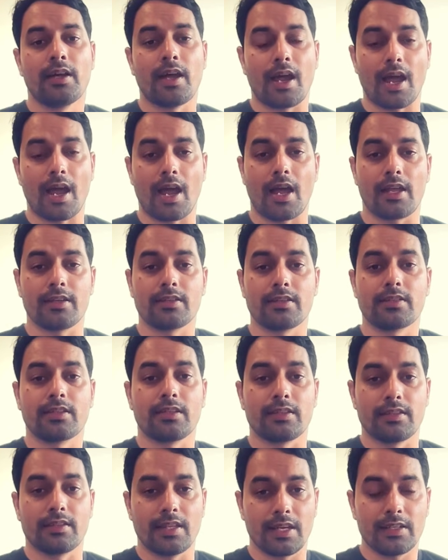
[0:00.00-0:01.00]
and
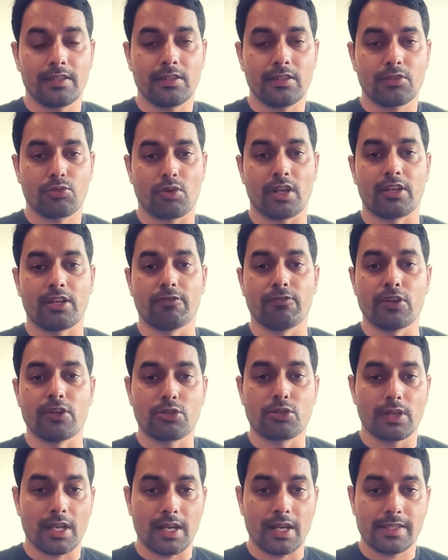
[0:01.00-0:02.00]
then try to
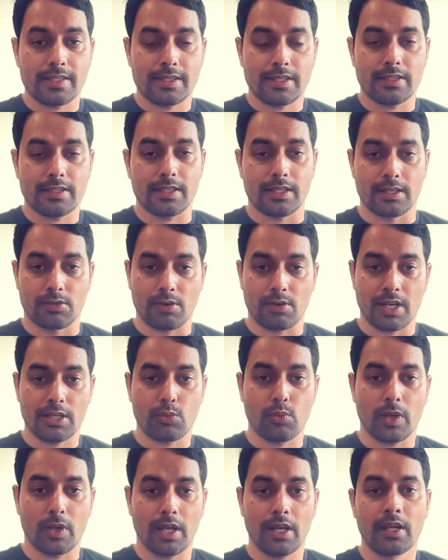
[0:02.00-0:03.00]
visualize it in the
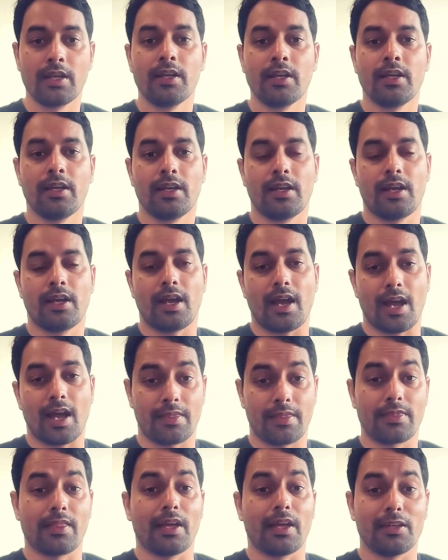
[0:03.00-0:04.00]
right way,
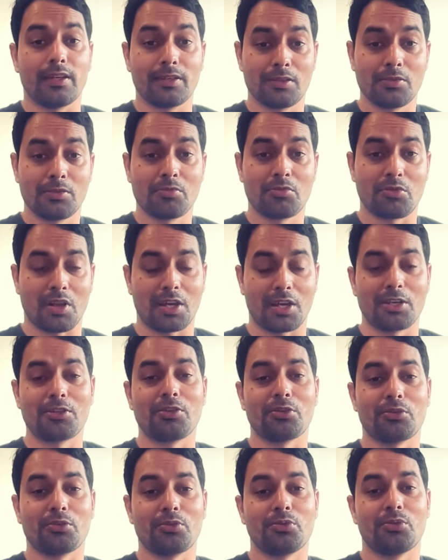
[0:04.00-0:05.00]
and then try
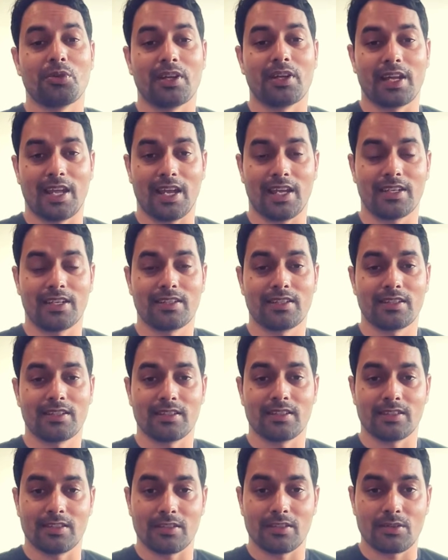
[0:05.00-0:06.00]
to get
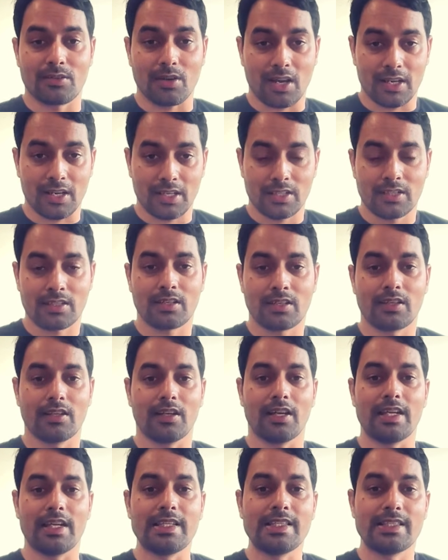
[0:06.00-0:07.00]
the right
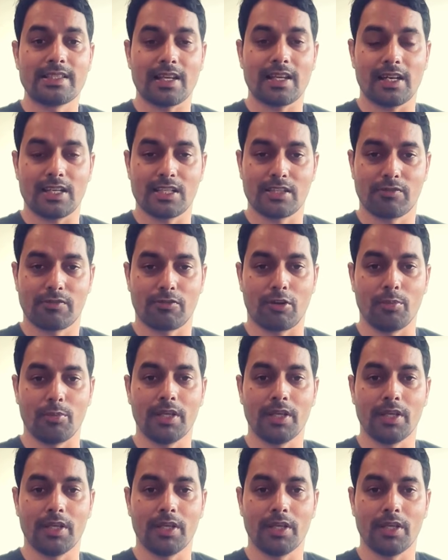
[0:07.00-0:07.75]
insights from